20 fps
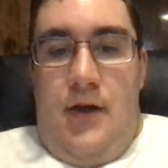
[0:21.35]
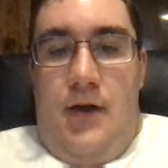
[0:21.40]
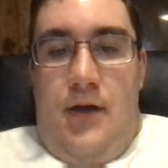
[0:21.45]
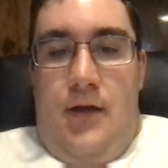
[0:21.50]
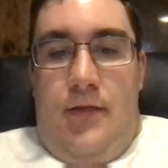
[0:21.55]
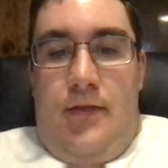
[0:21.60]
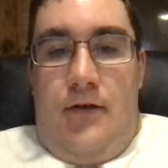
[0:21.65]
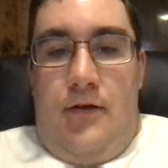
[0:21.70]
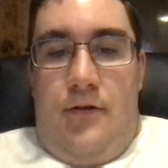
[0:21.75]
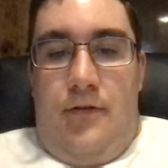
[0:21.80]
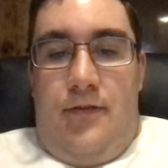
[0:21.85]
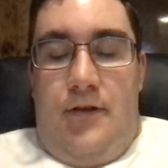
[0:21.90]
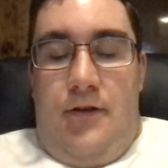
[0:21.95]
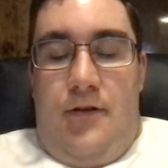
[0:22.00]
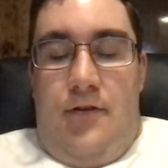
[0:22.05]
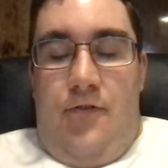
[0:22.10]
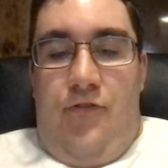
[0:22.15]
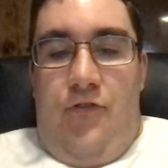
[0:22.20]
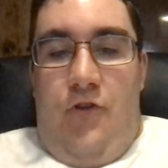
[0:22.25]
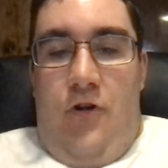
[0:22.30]

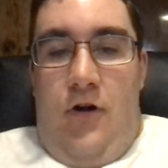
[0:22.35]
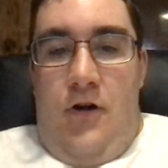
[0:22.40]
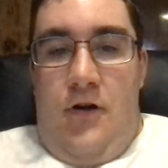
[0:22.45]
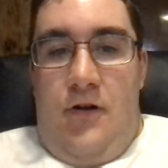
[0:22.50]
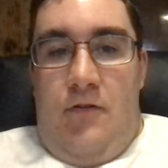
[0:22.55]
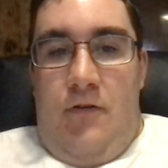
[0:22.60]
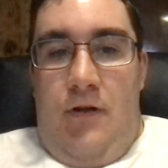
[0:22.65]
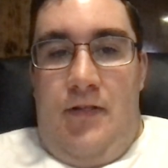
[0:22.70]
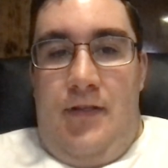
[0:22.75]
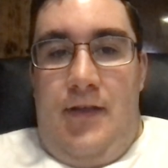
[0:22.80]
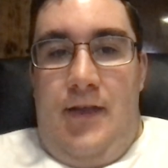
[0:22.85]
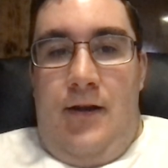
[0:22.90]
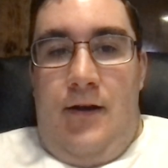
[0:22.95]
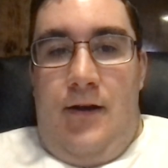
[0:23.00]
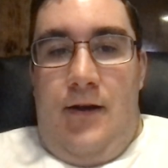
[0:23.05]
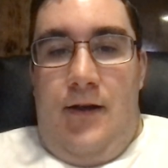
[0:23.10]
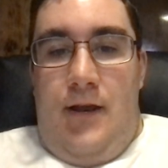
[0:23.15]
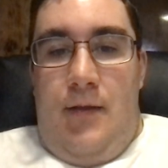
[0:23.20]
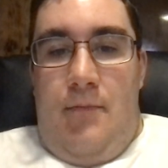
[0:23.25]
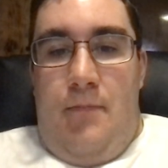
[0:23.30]
there's talk around the
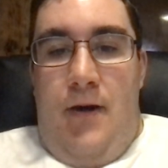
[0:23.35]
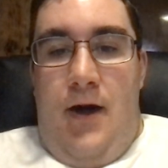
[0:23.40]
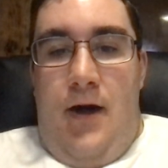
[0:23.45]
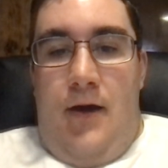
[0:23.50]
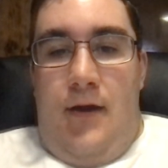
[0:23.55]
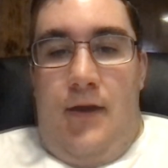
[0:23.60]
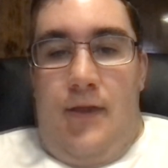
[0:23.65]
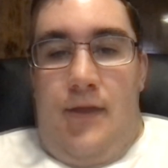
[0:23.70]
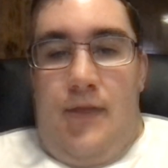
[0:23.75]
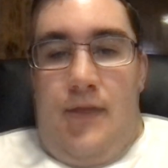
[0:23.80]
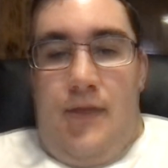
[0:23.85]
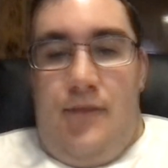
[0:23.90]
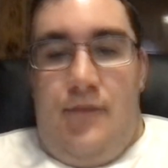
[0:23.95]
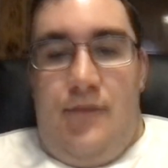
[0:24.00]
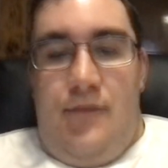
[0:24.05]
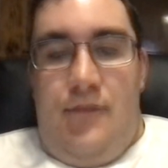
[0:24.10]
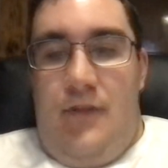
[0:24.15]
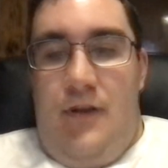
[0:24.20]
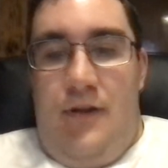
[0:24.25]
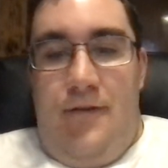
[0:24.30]
internet about it, and
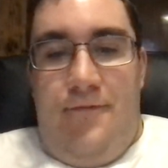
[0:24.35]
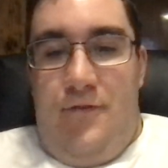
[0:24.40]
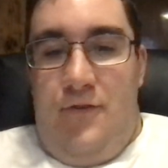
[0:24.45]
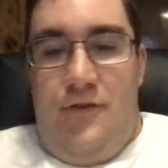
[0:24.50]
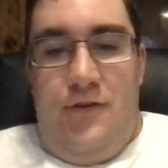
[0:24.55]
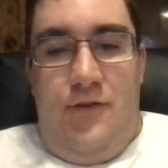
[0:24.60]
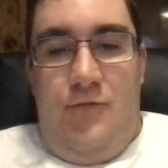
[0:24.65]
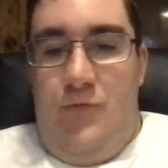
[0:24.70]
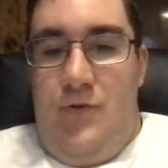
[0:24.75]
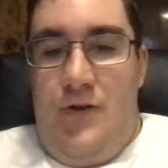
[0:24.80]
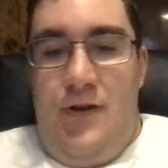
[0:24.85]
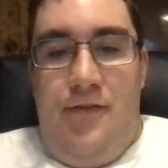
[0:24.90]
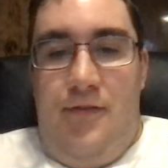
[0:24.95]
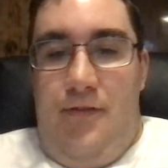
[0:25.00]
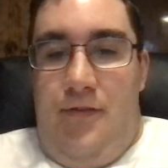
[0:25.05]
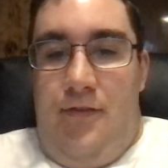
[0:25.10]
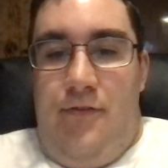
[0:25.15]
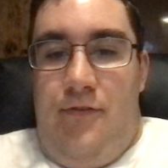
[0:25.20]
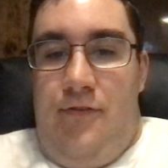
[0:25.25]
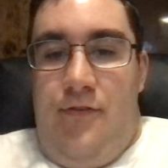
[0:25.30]
not for good
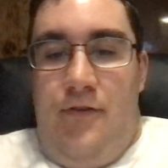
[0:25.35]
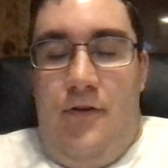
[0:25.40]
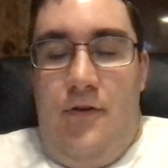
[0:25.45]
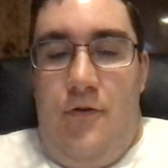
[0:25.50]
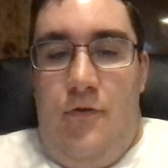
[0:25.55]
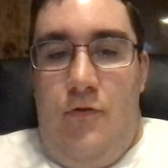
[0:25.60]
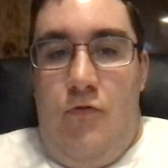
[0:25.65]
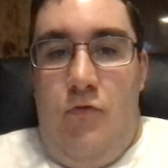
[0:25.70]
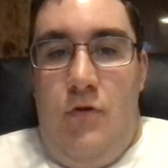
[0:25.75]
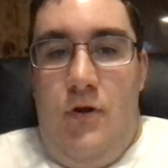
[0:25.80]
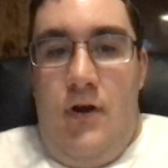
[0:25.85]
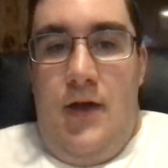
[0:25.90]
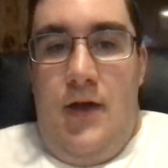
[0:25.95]
reasons. So,